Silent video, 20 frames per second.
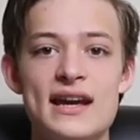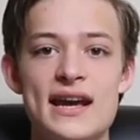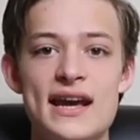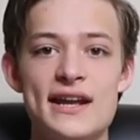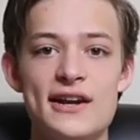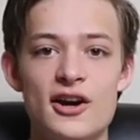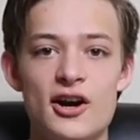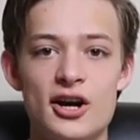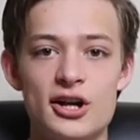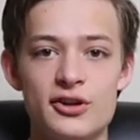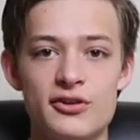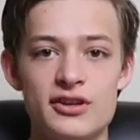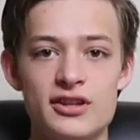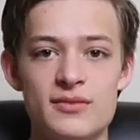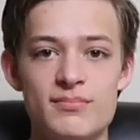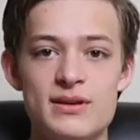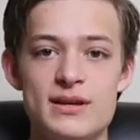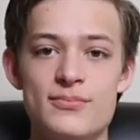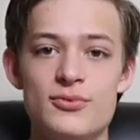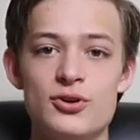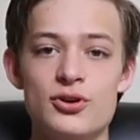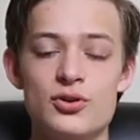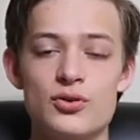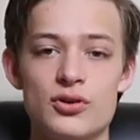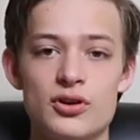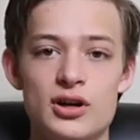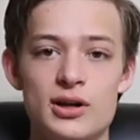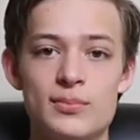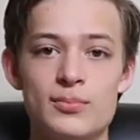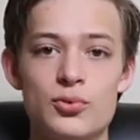and honoring the people who
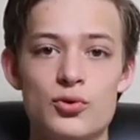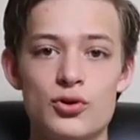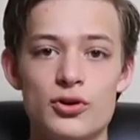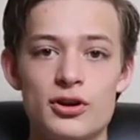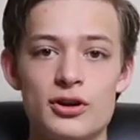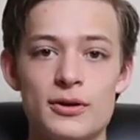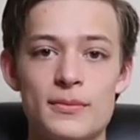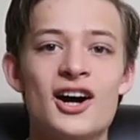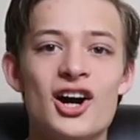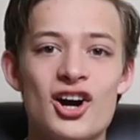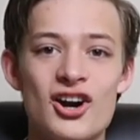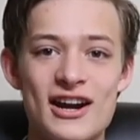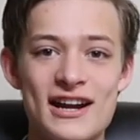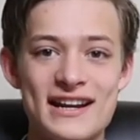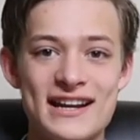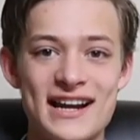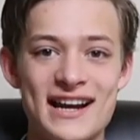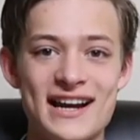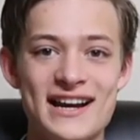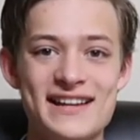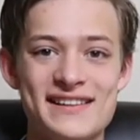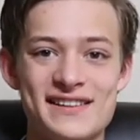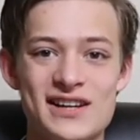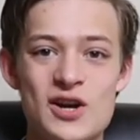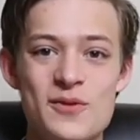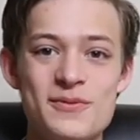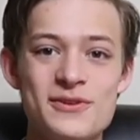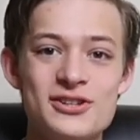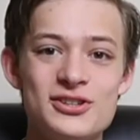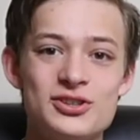were on board. Alright guys, I
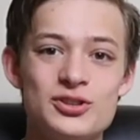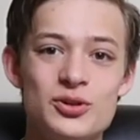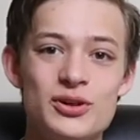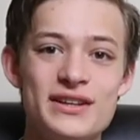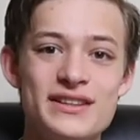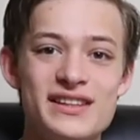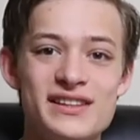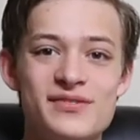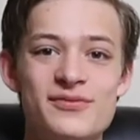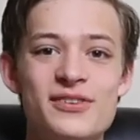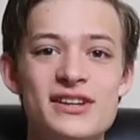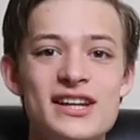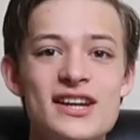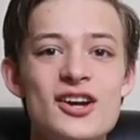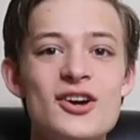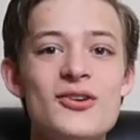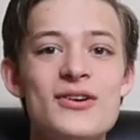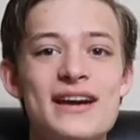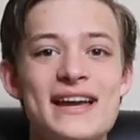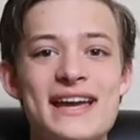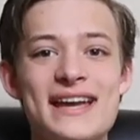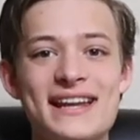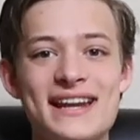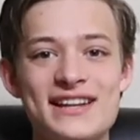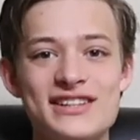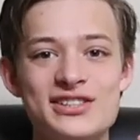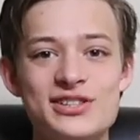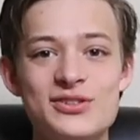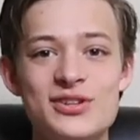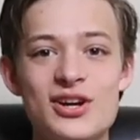hope you enjoyed this video, and
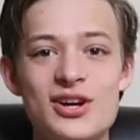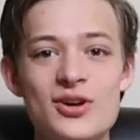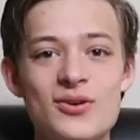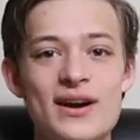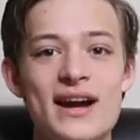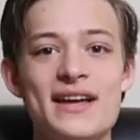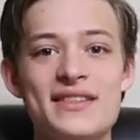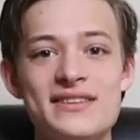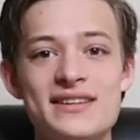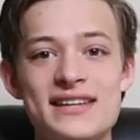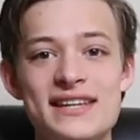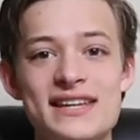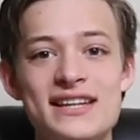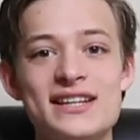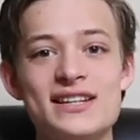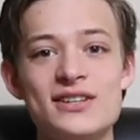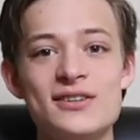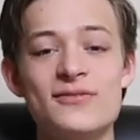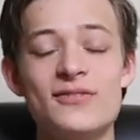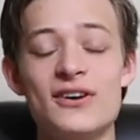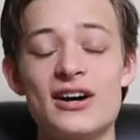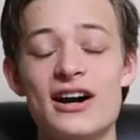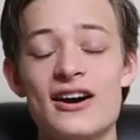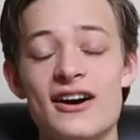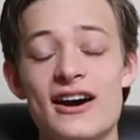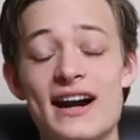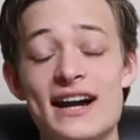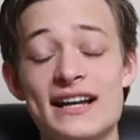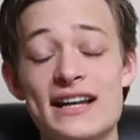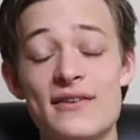as you know, at the end of
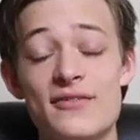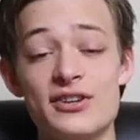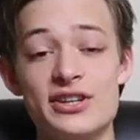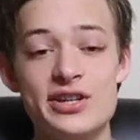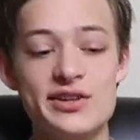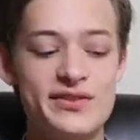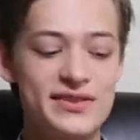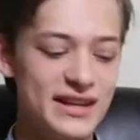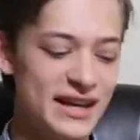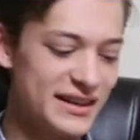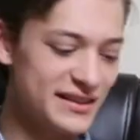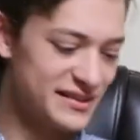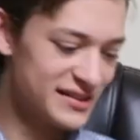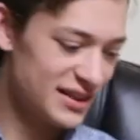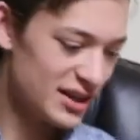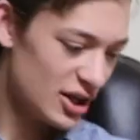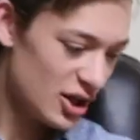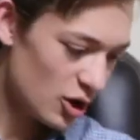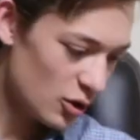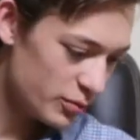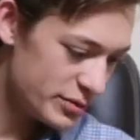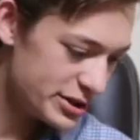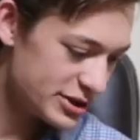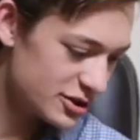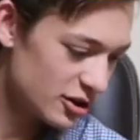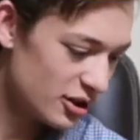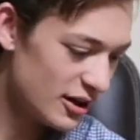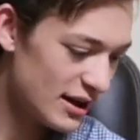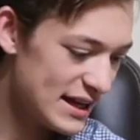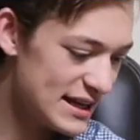our I Never Knew That, we
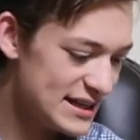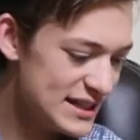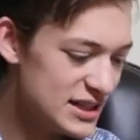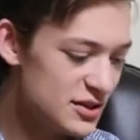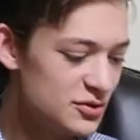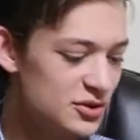draw a new